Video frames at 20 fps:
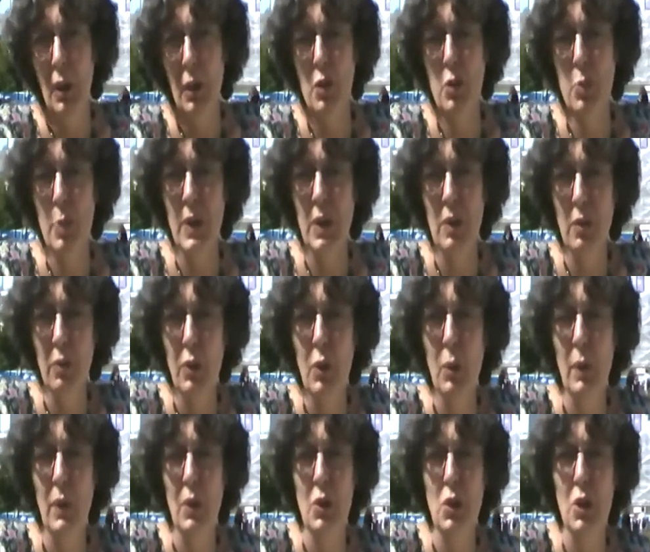There's been a
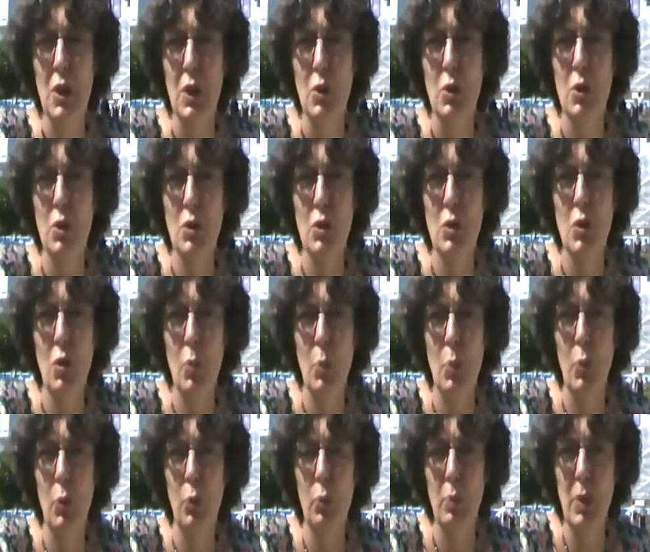few other changes to the
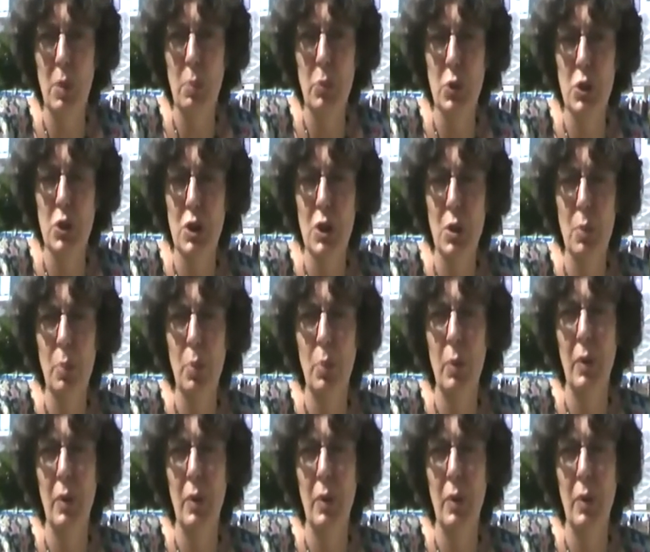board membership.